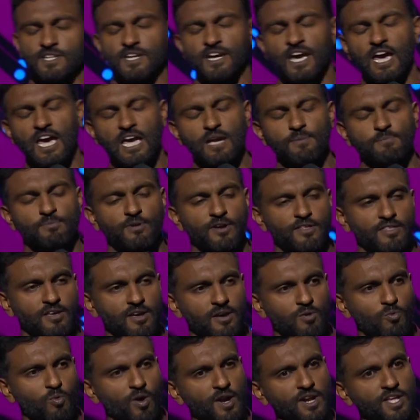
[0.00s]
like, hey,
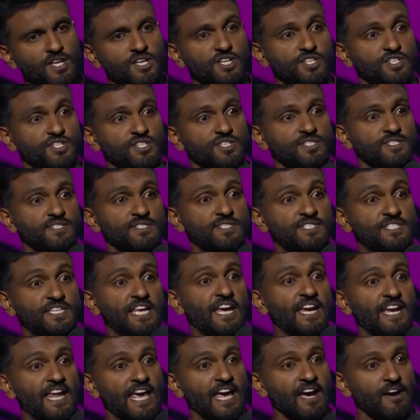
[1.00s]
brother, why don't you just
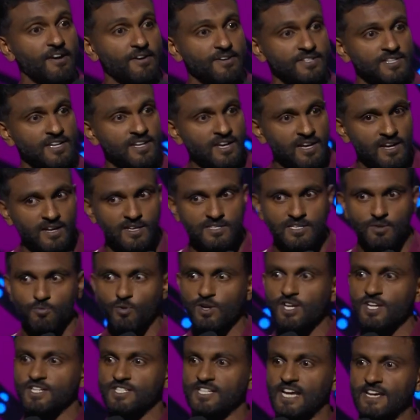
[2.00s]
zen out? And I was like, why
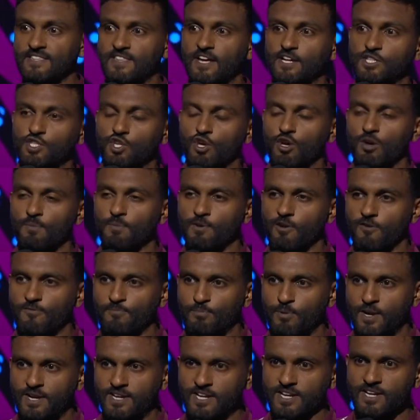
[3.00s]
don't you take that turban off,
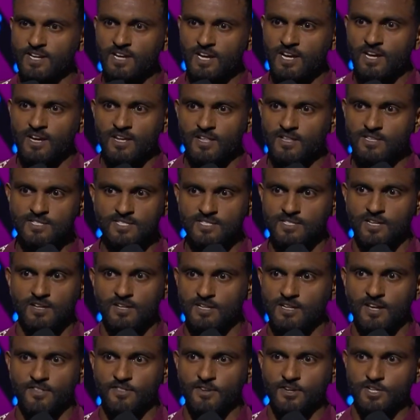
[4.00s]
Brendan? This has
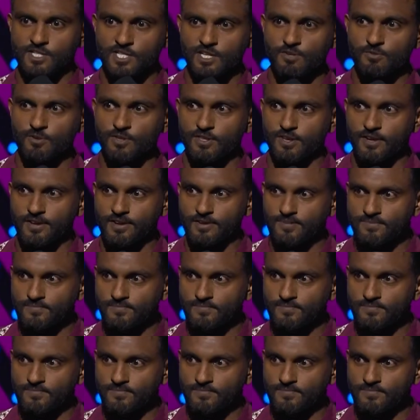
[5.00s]
got nothing to do with you.